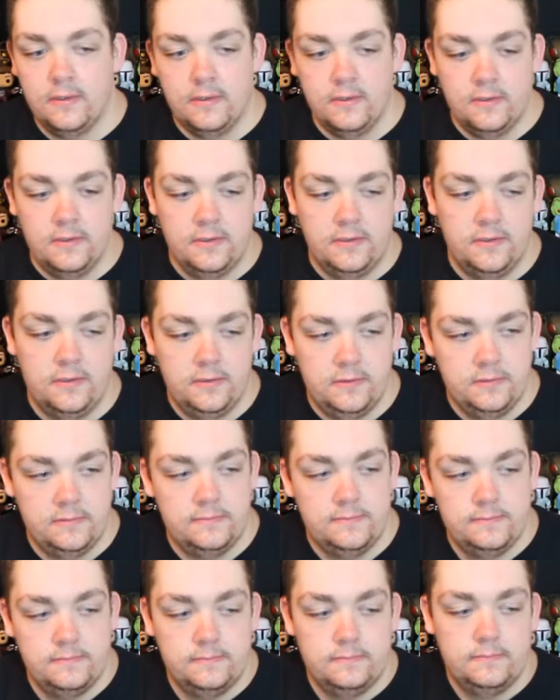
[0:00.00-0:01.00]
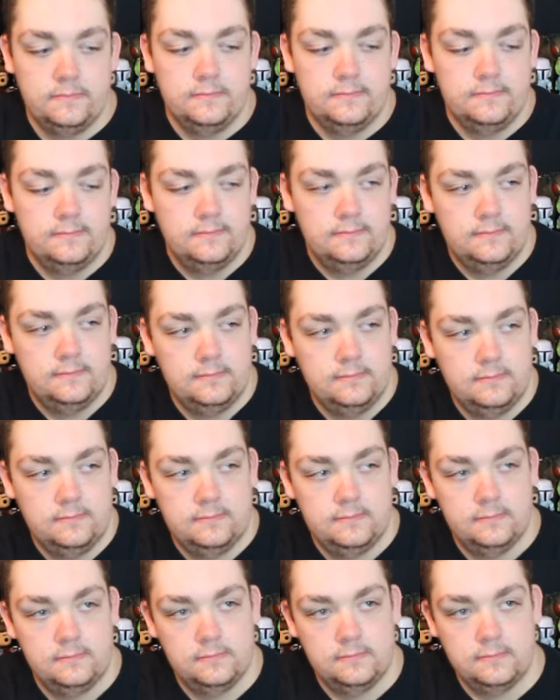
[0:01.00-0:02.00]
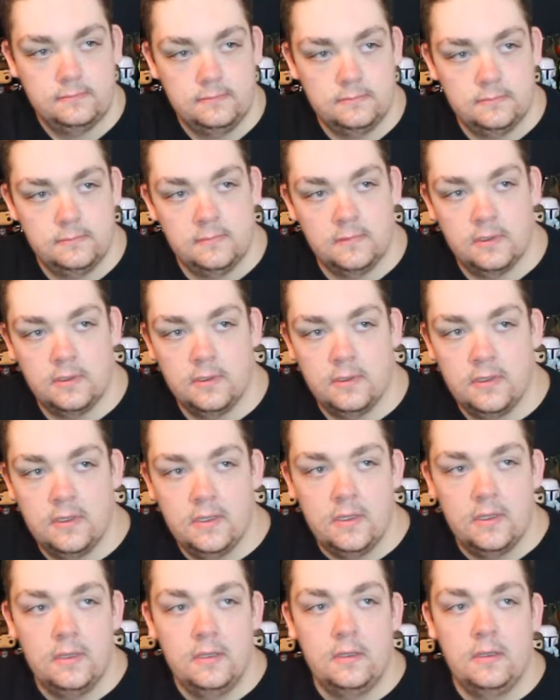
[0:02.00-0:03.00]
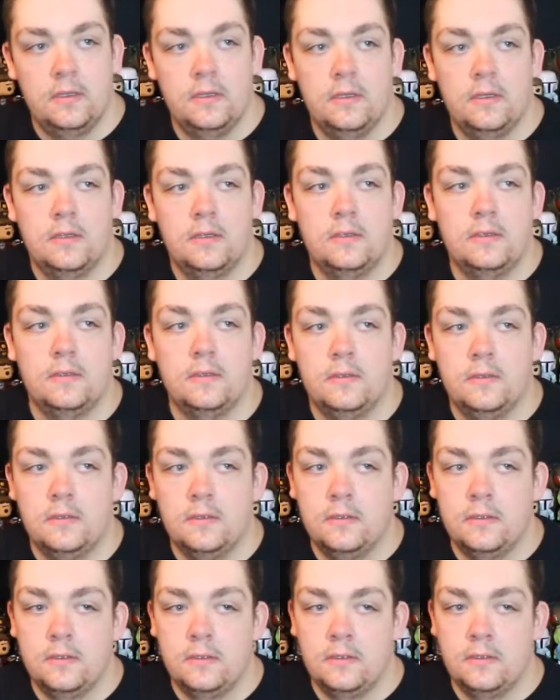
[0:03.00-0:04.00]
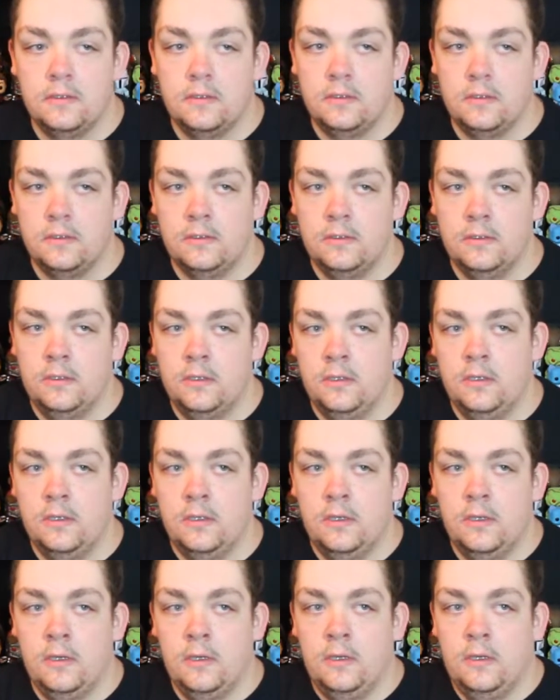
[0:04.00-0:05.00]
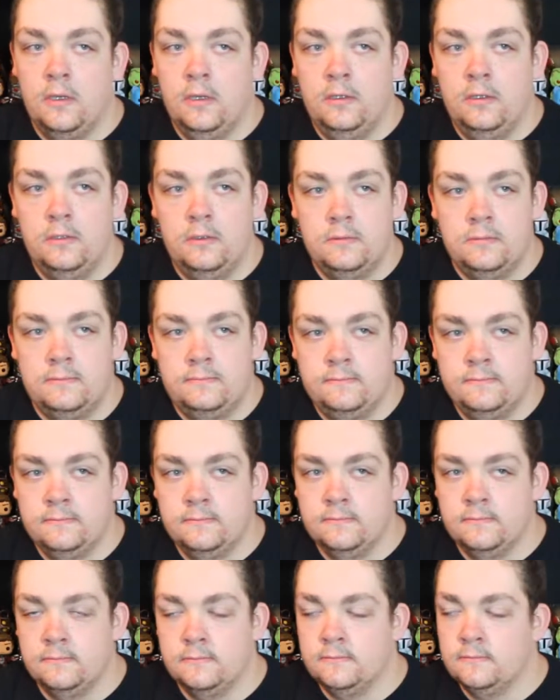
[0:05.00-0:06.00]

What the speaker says: No words are spoken by the person on screen.